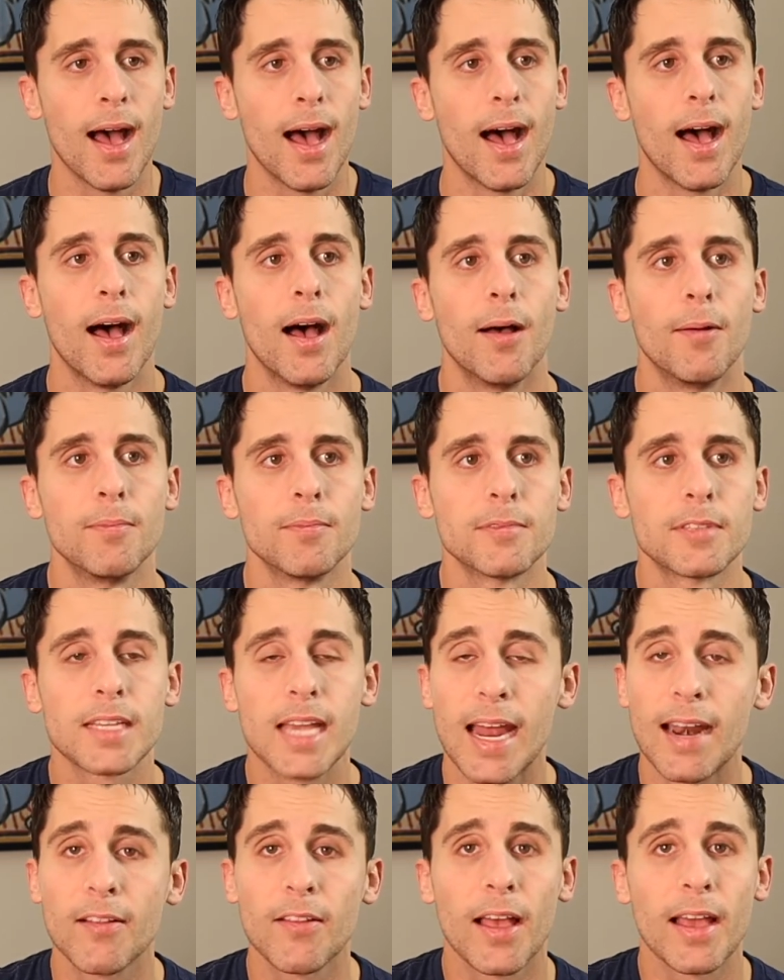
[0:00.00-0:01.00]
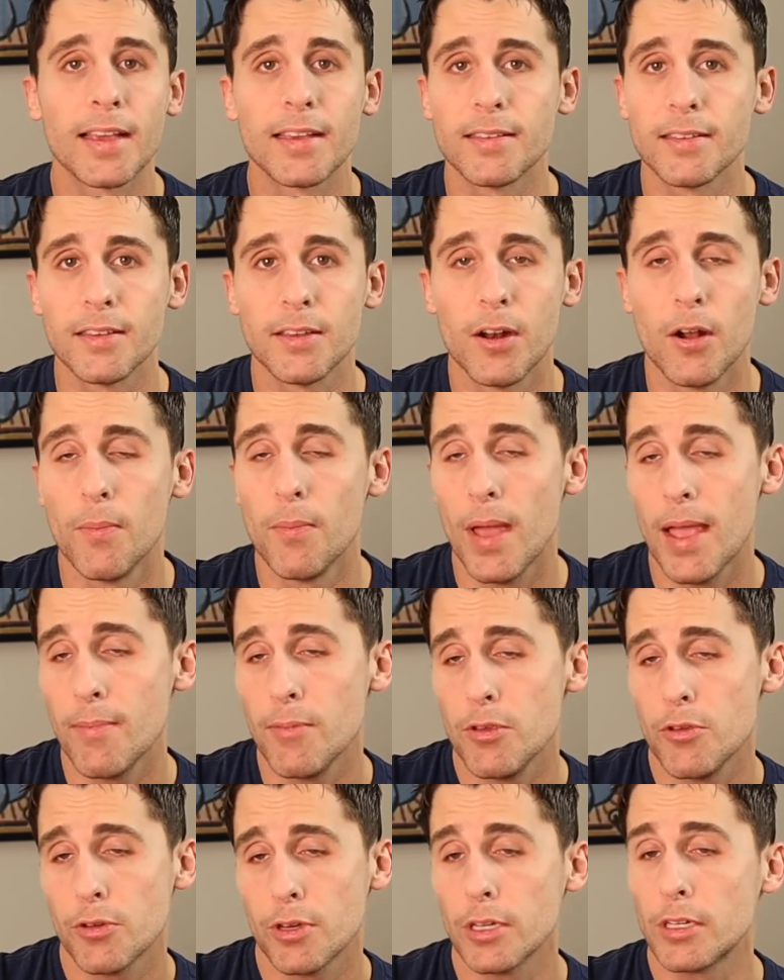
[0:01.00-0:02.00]
It's kind of like,
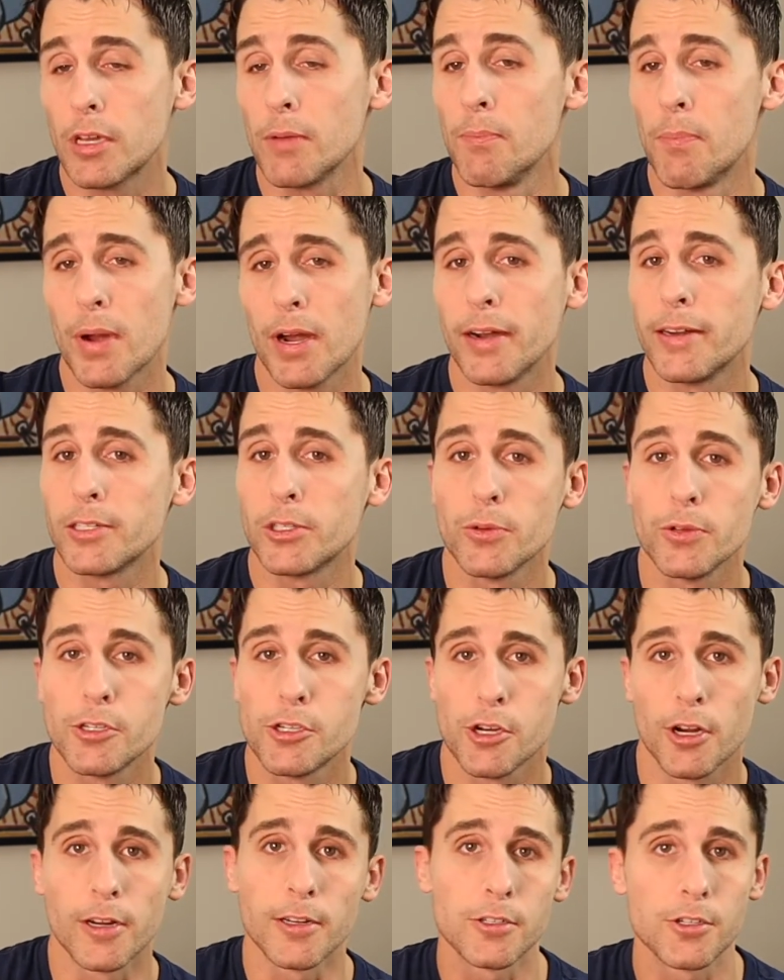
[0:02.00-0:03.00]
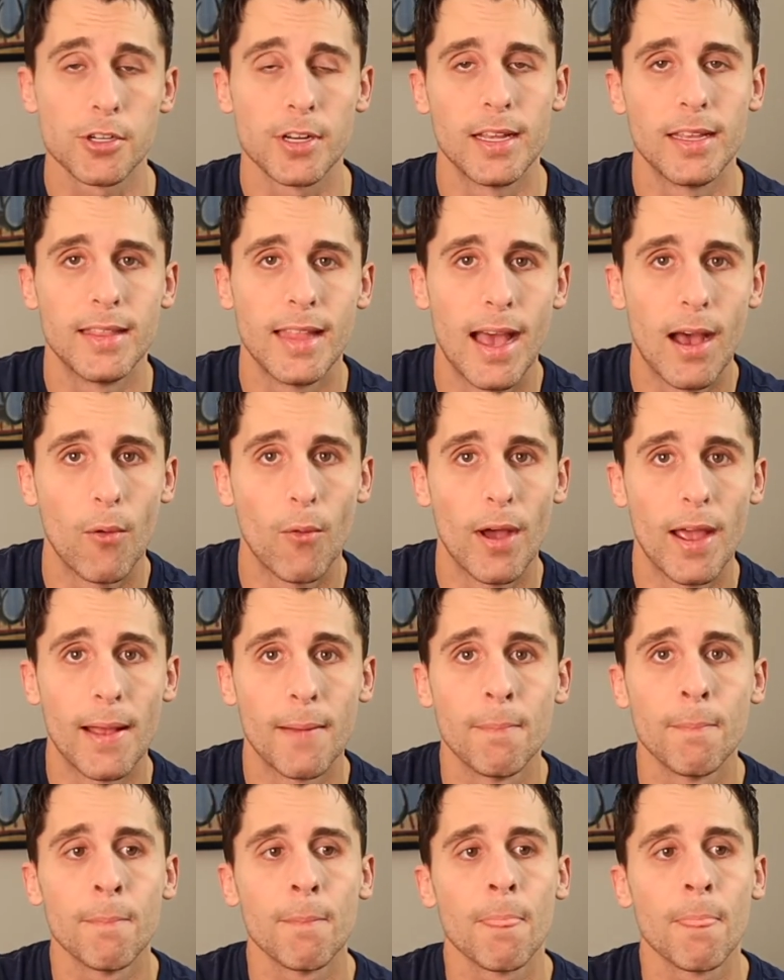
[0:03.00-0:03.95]
maybe you could compare it to a church in that way.